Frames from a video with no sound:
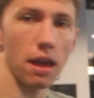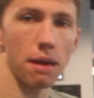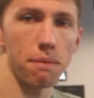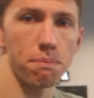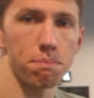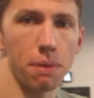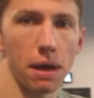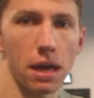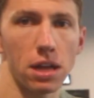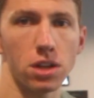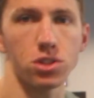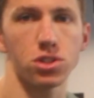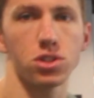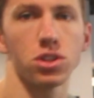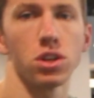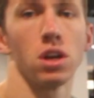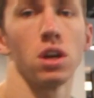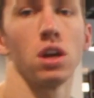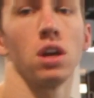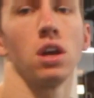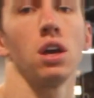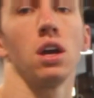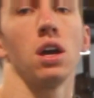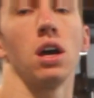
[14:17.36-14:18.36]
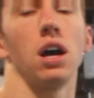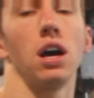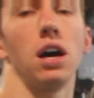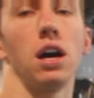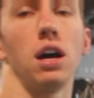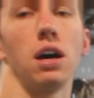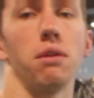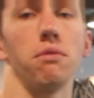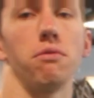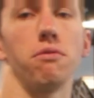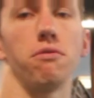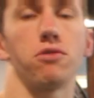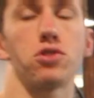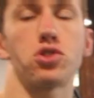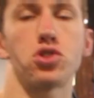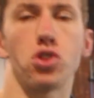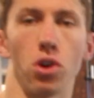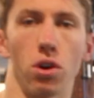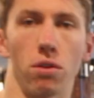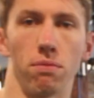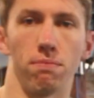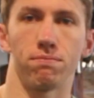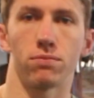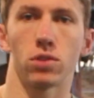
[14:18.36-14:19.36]
a bench,
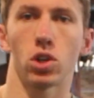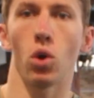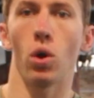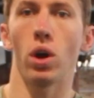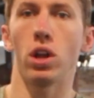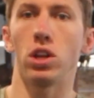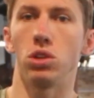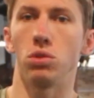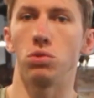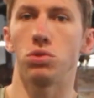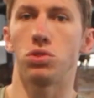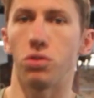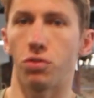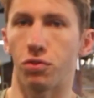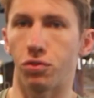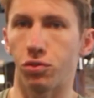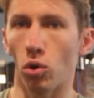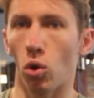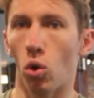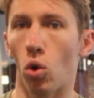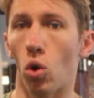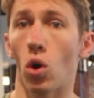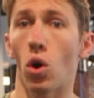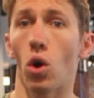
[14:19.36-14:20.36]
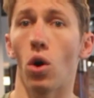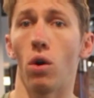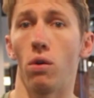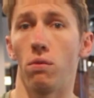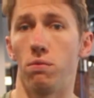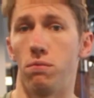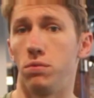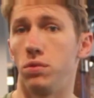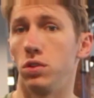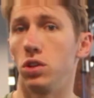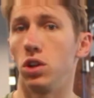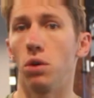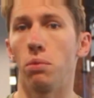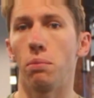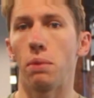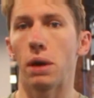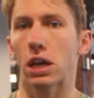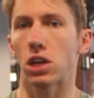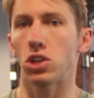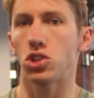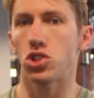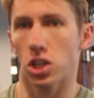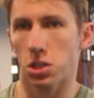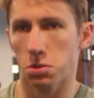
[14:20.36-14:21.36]
sure, go ahead and use your floor, or, you know,
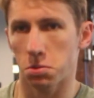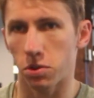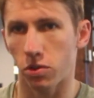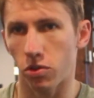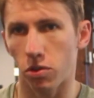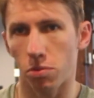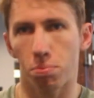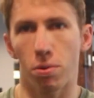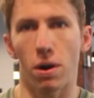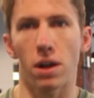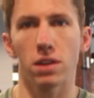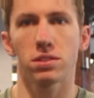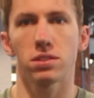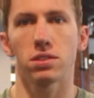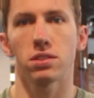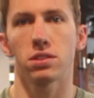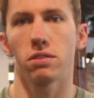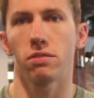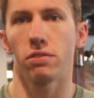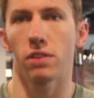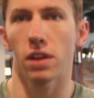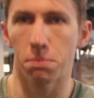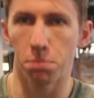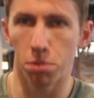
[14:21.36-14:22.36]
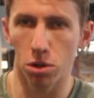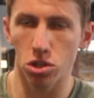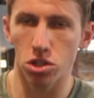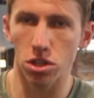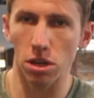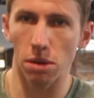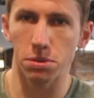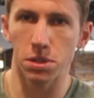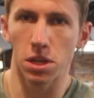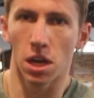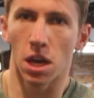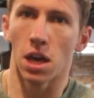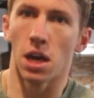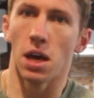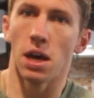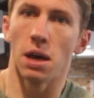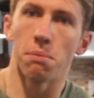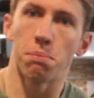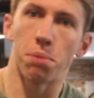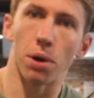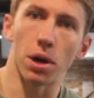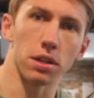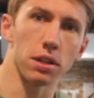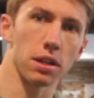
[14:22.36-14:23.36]
make adjustments for presses of like push-ups.
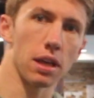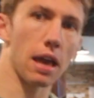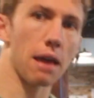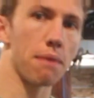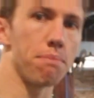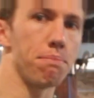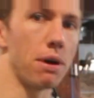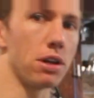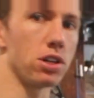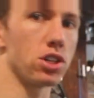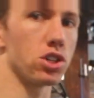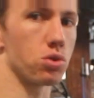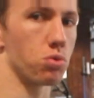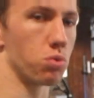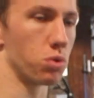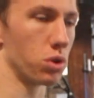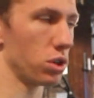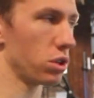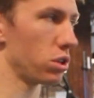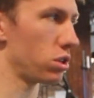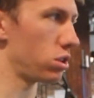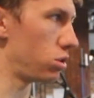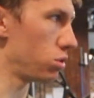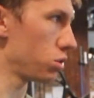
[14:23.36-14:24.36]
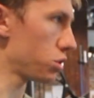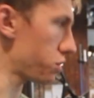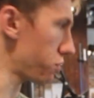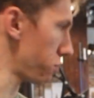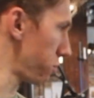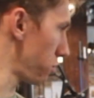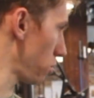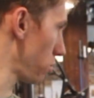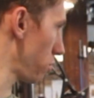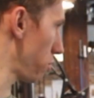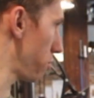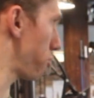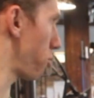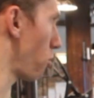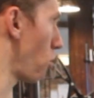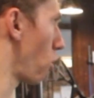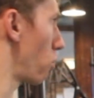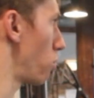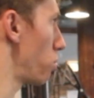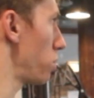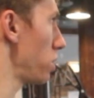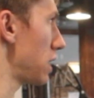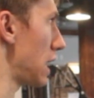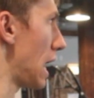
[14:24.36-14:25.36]
But a bench is really useful
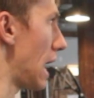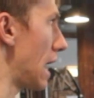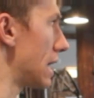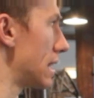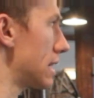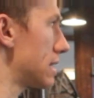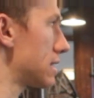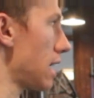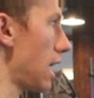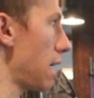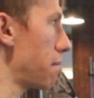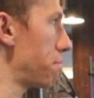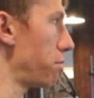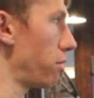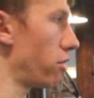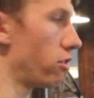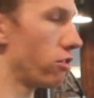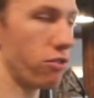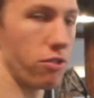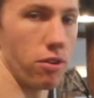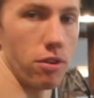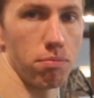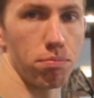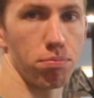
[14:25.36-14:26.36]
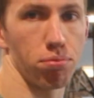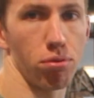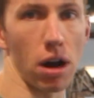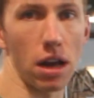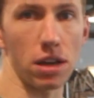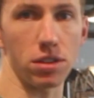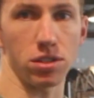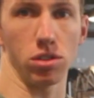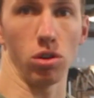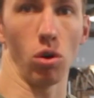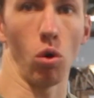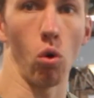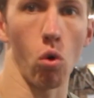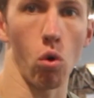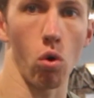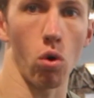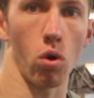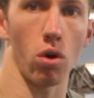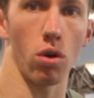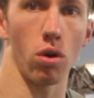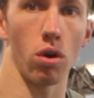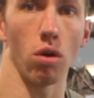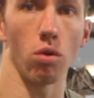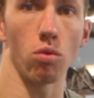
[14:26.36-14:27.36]
for really any type of press
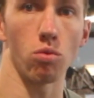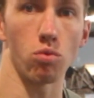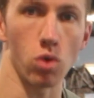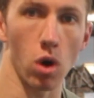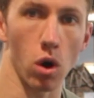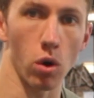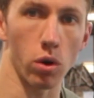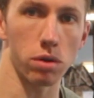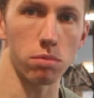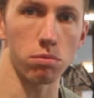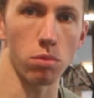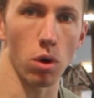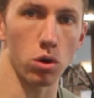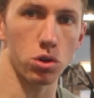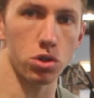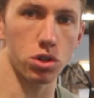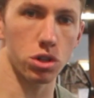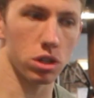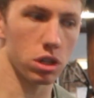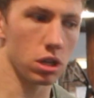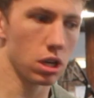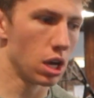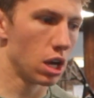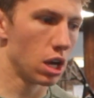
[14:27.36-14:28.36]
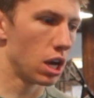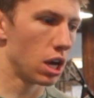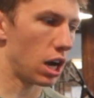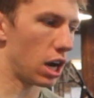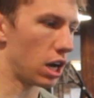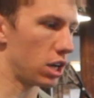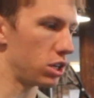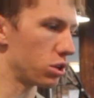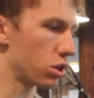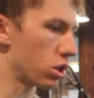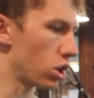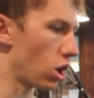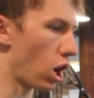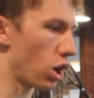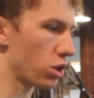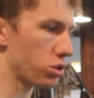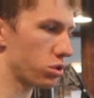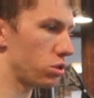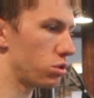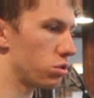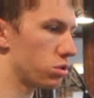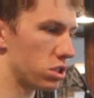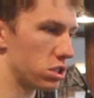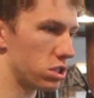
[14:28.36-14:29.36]
or rowing motion. You can
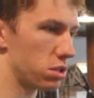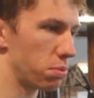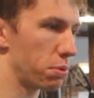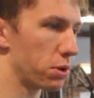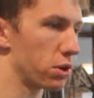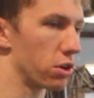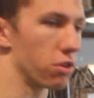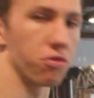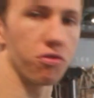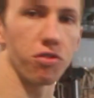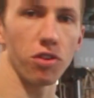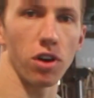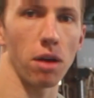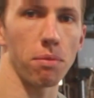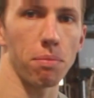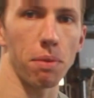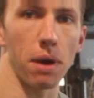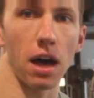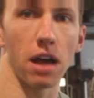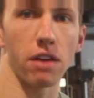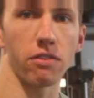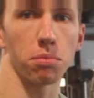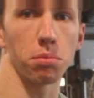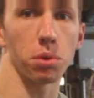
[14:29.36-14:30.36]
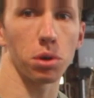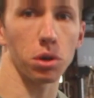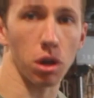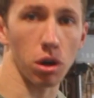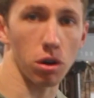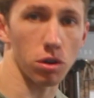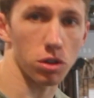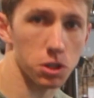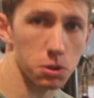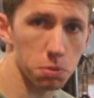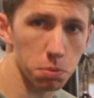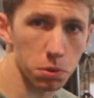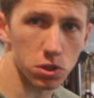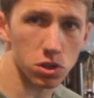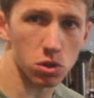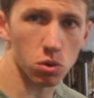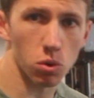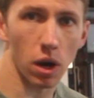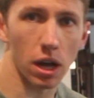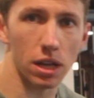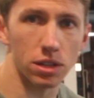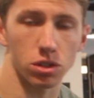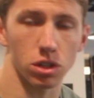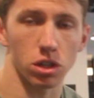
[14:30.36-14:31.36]
also use it to put your foot up on for Bulgarian split
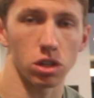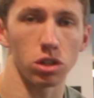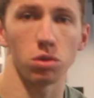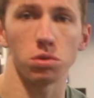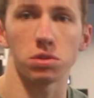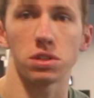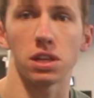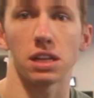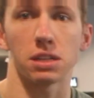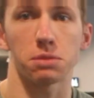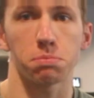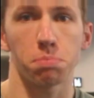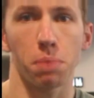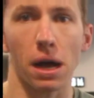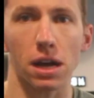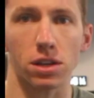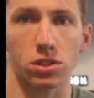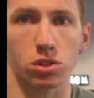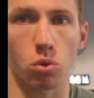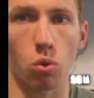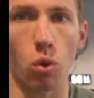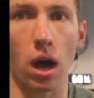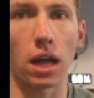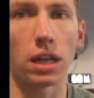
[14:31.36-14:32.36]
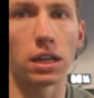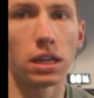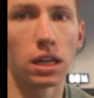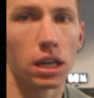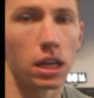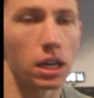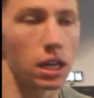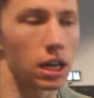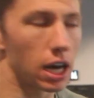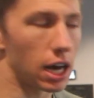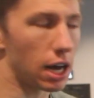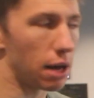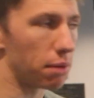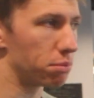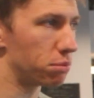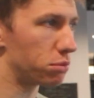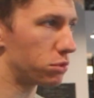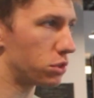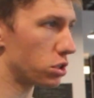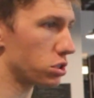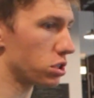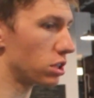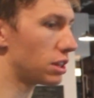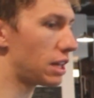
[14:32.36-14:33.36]
squats. You can use it as box
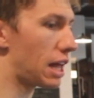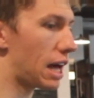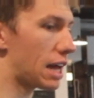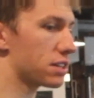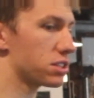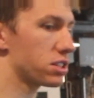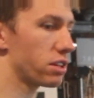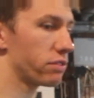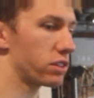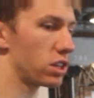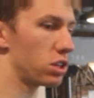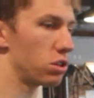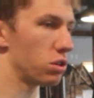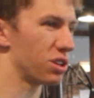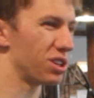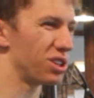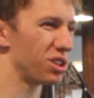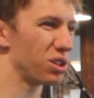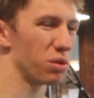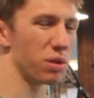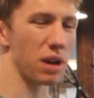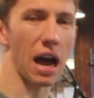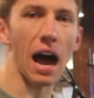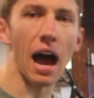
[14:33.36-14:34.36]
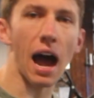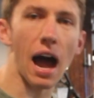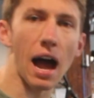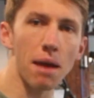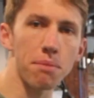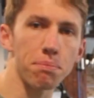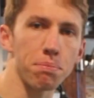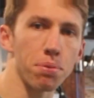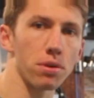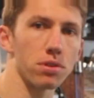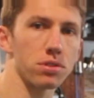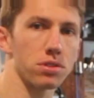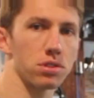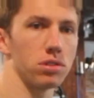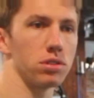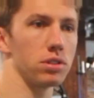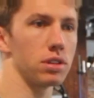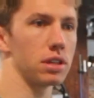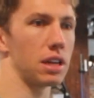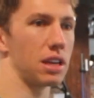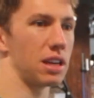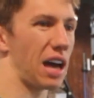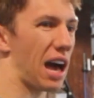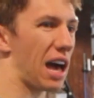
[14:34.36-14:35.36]
squat. There's a lot of stuff that you can do. And I
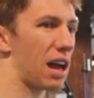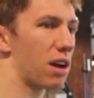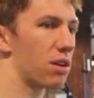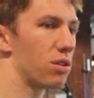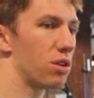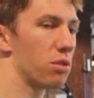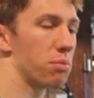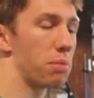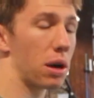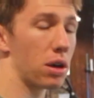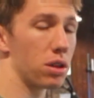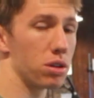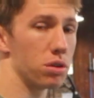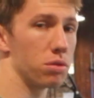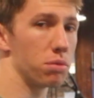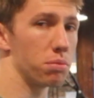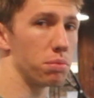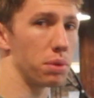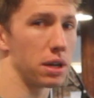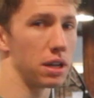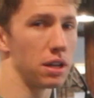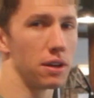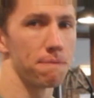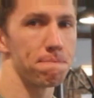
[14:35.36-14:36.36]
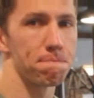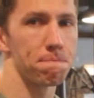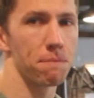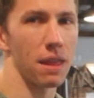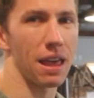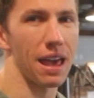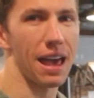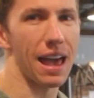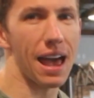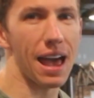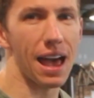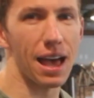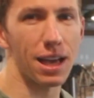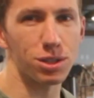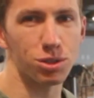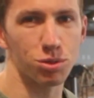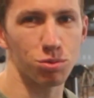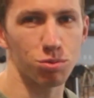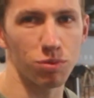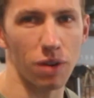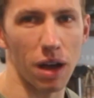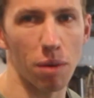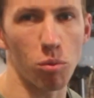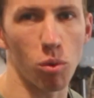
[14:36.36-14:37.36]
personally, I don't know about you, but as
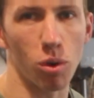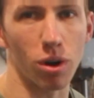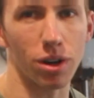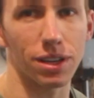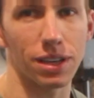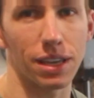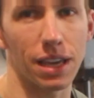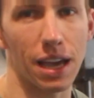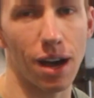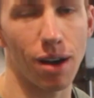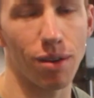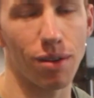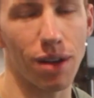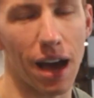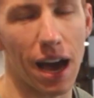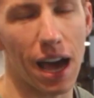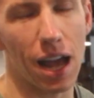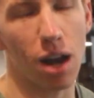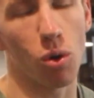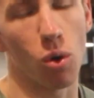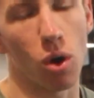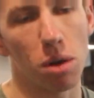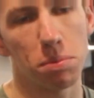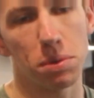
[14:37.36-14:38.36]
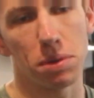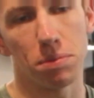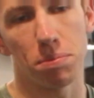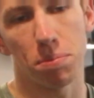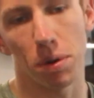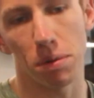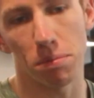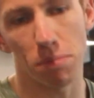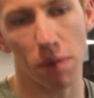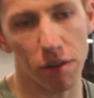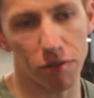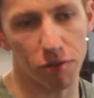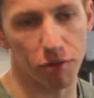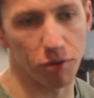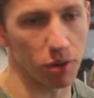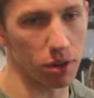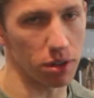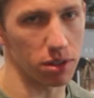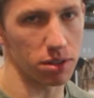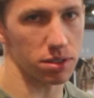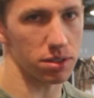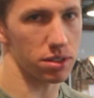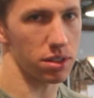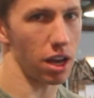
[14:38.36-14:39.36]
I'm working out, I don't want to be putting my
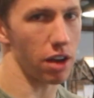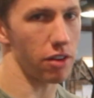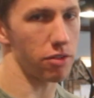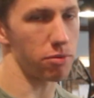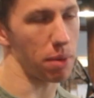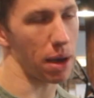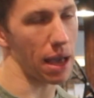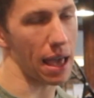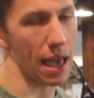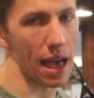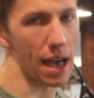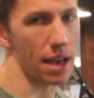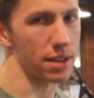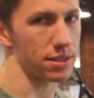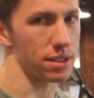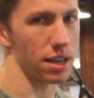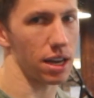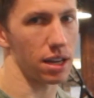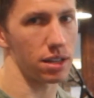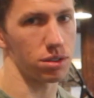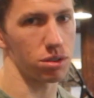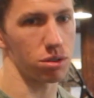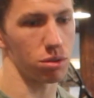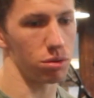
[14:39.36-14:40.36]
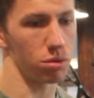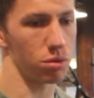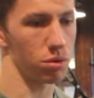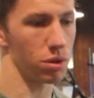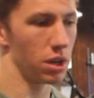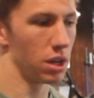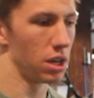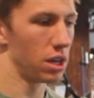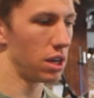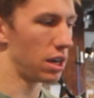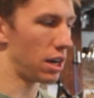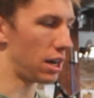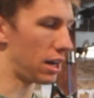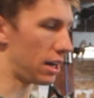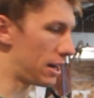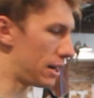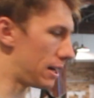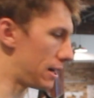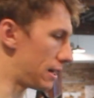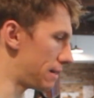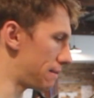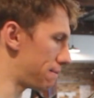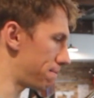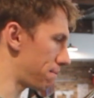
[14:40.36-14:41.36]
foot and stuff and my ass onto
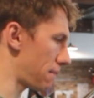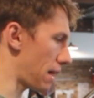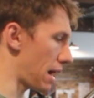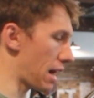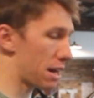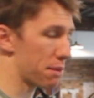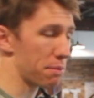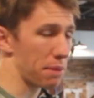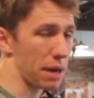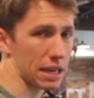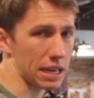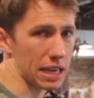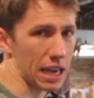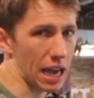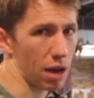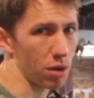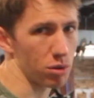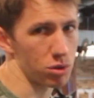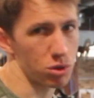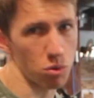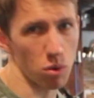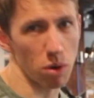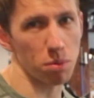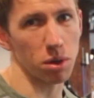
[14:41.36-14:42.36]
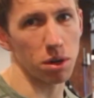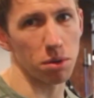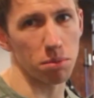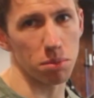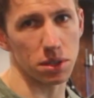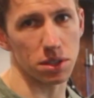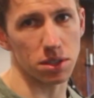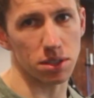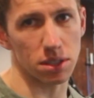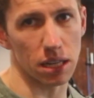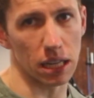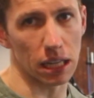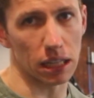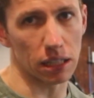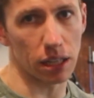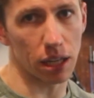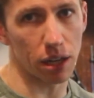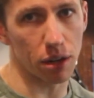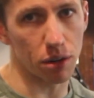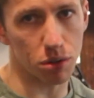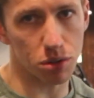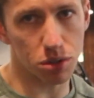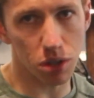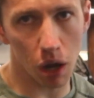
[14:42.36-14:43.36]
my couch where I'm going to be sitting
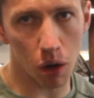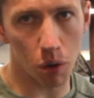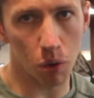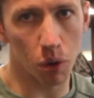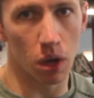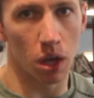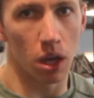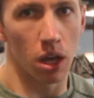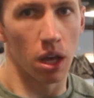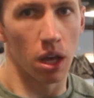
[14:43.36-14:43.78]
later. So